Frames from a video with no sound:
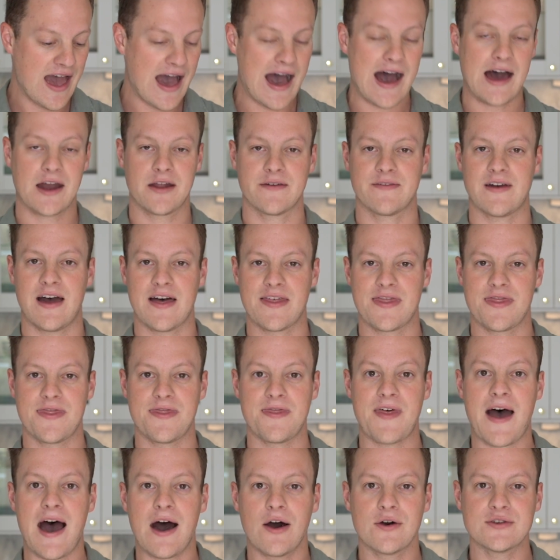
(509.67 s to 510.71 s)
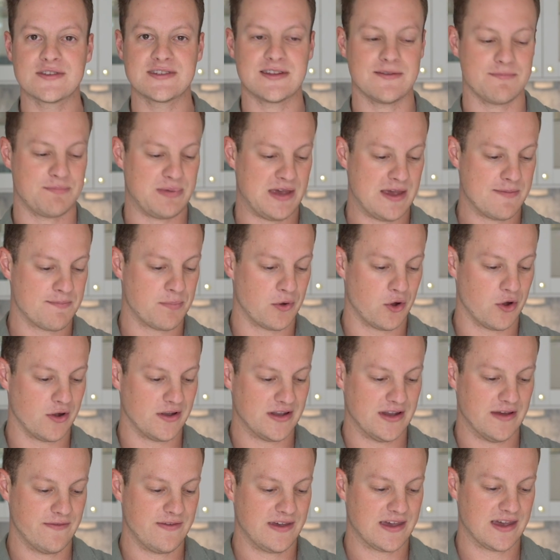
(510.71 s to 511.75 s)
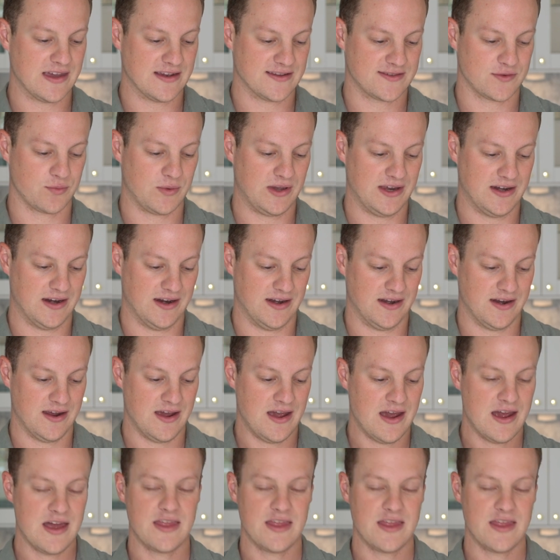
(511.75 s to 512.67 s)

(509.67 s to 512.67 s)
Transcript: Out of a thousand people living in Sweden,